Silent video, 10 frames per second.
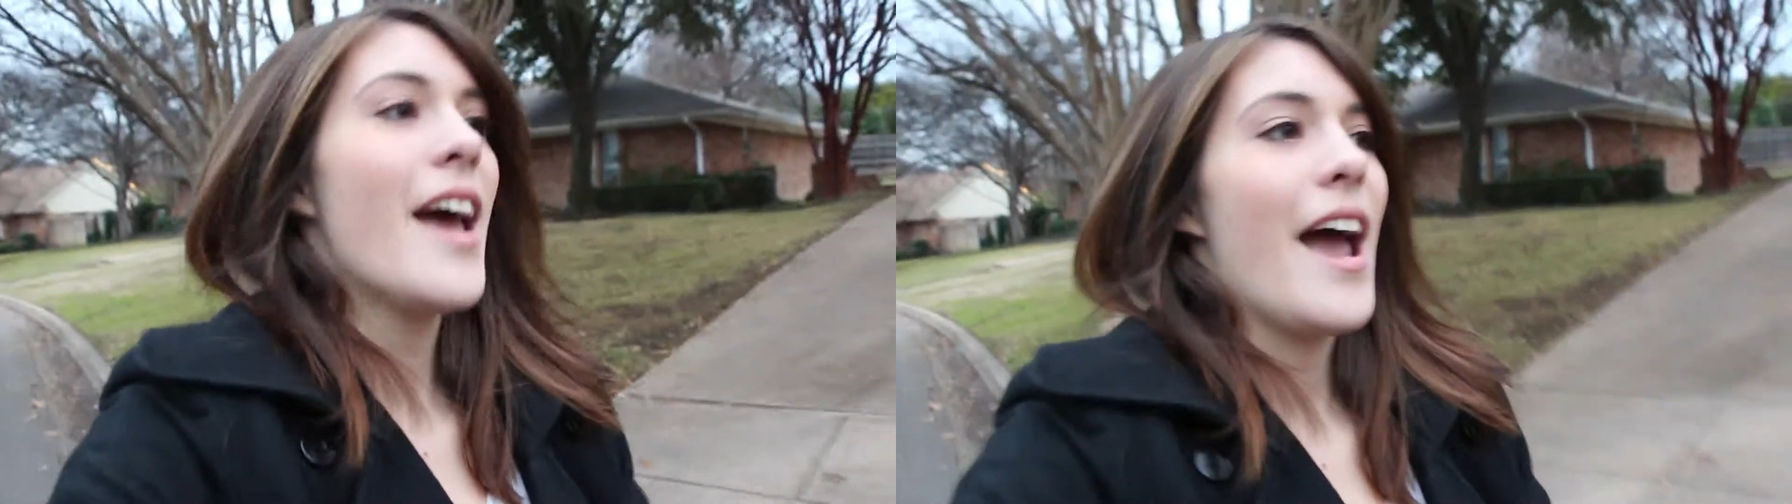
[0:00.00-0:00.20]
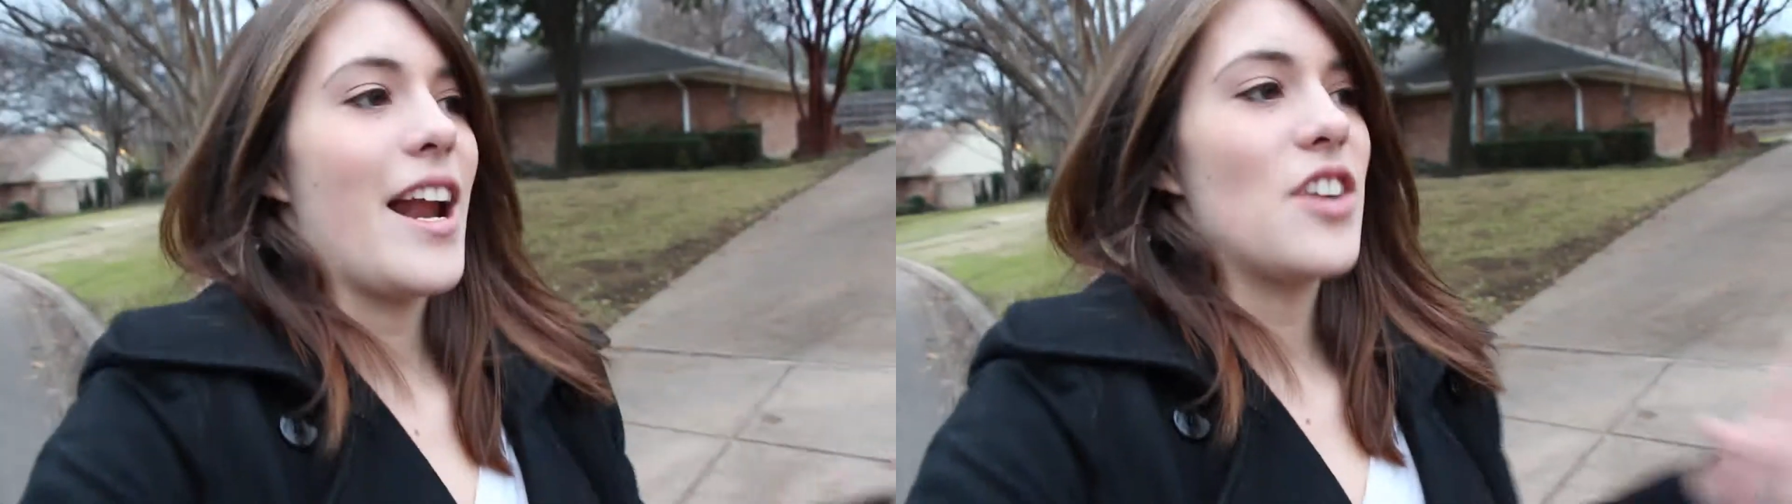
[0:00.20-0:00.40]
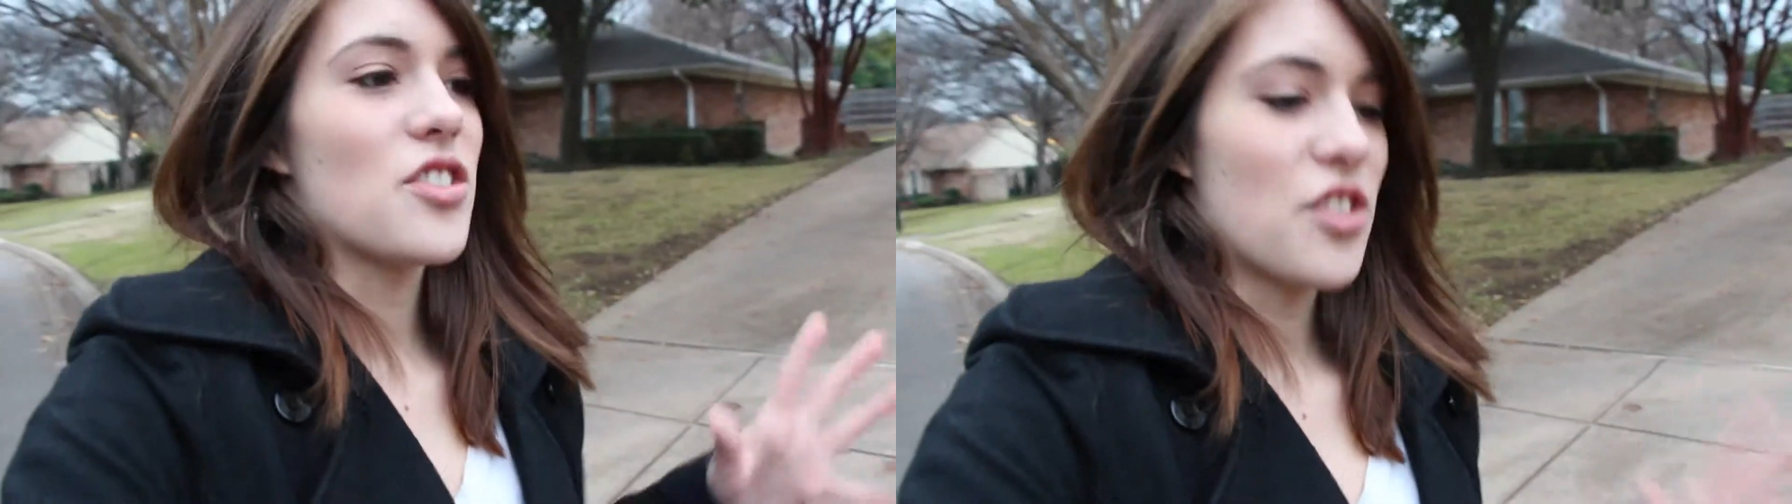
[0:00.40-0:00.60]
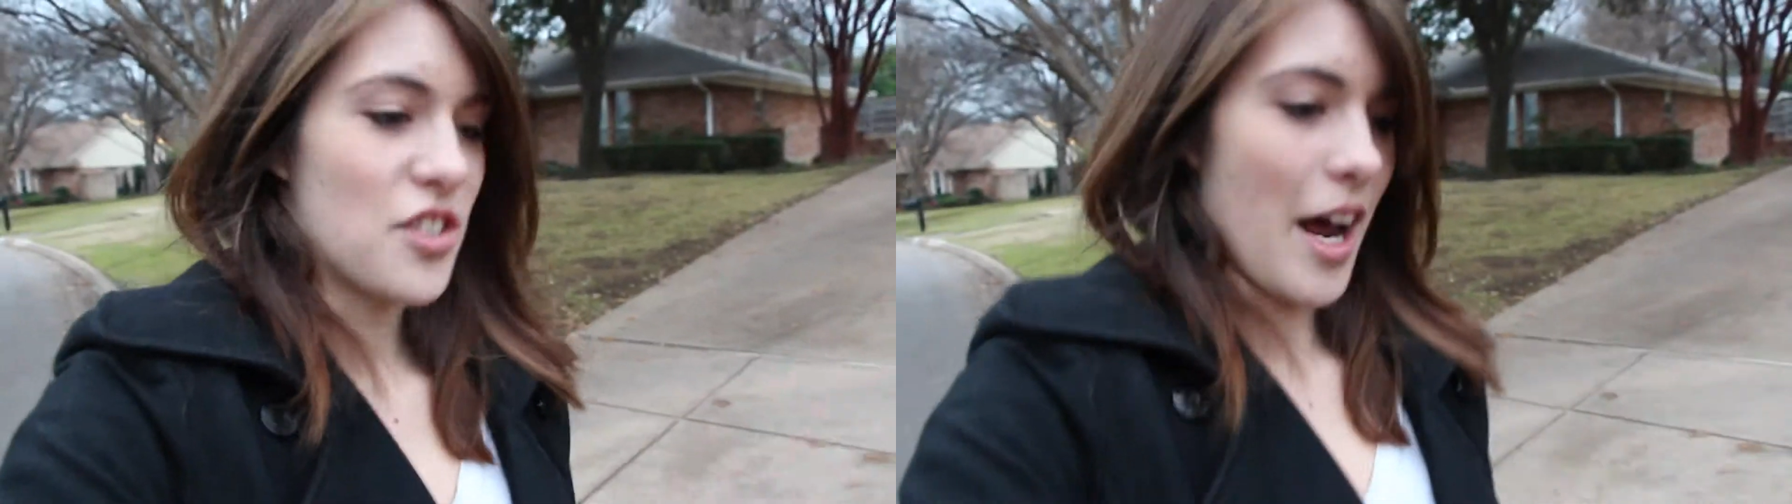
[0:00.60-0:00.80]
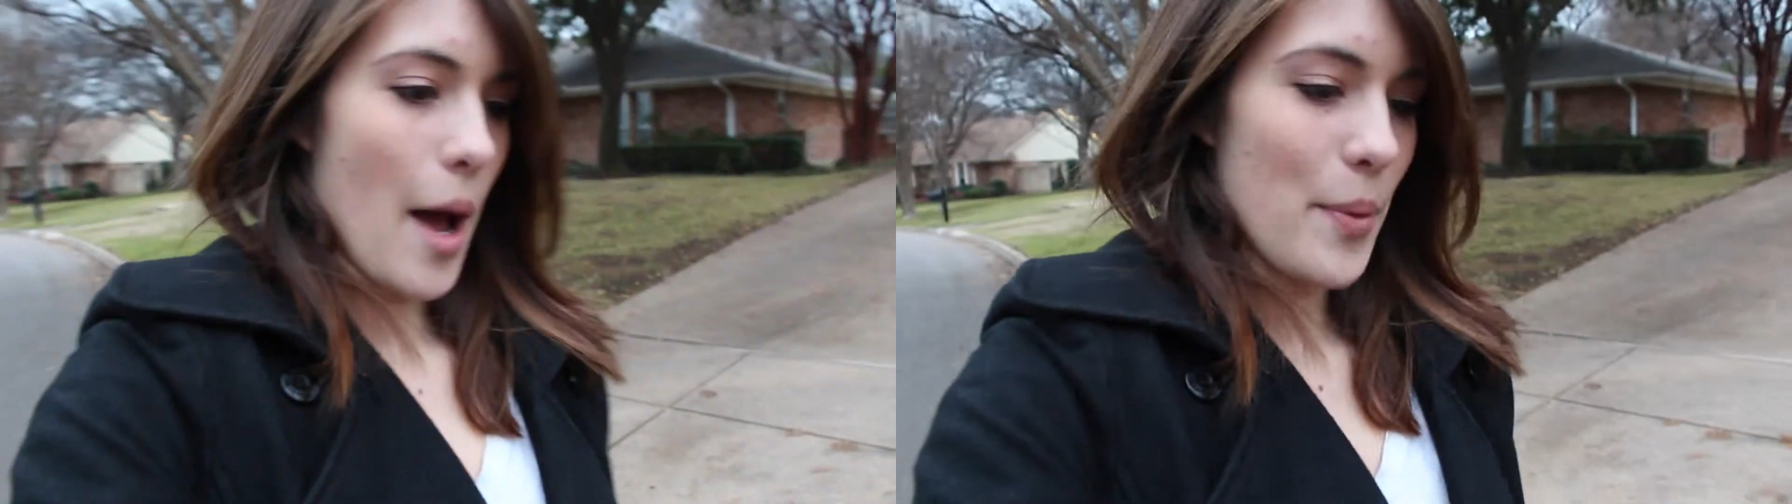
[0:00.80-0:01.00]
and I just
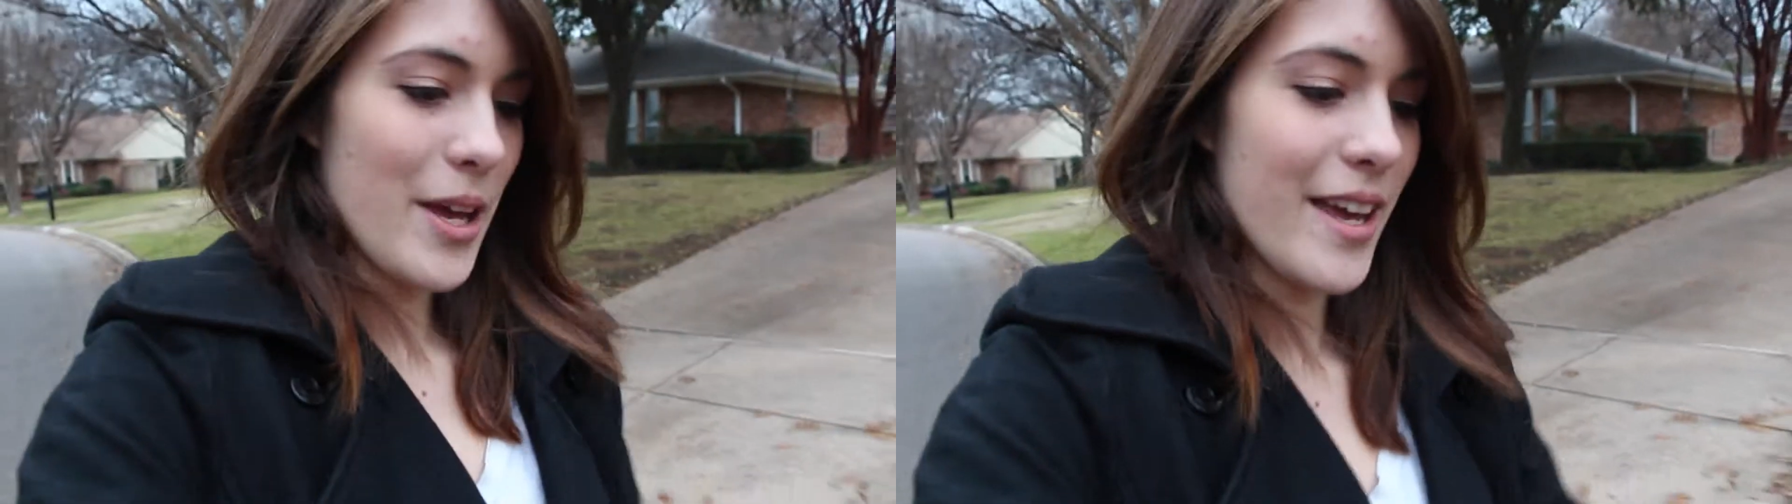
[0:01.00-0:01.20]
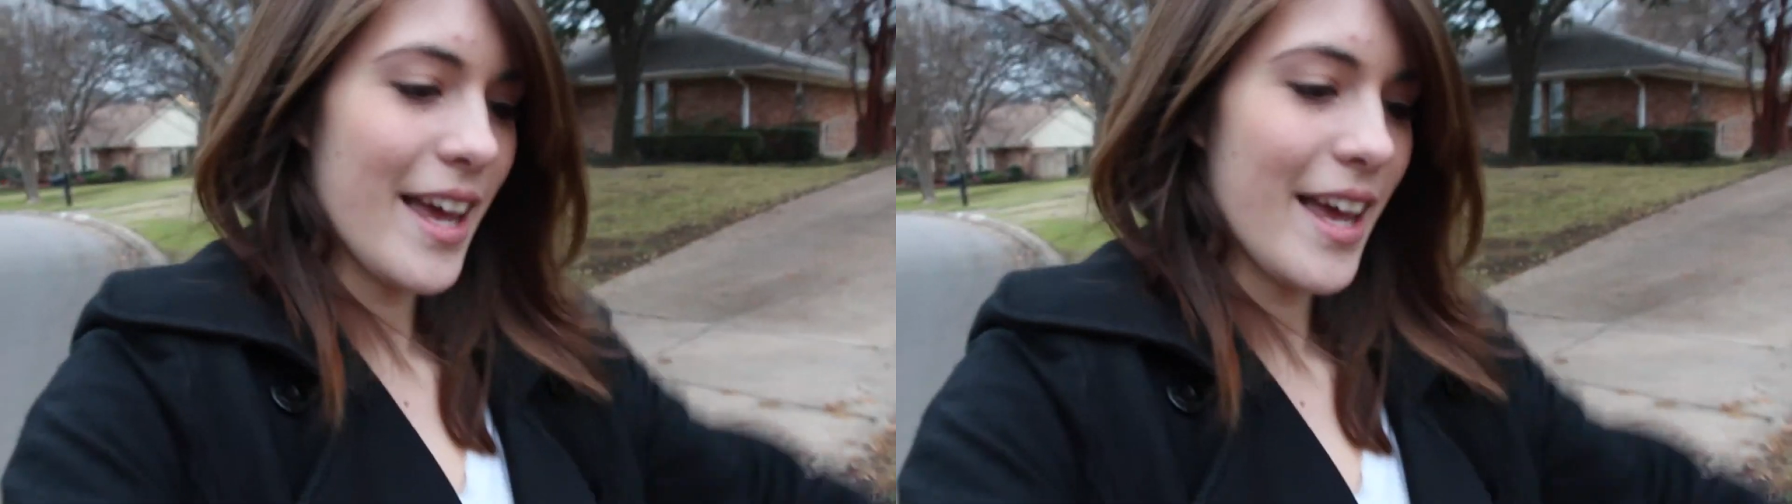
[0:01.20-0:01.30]
stop.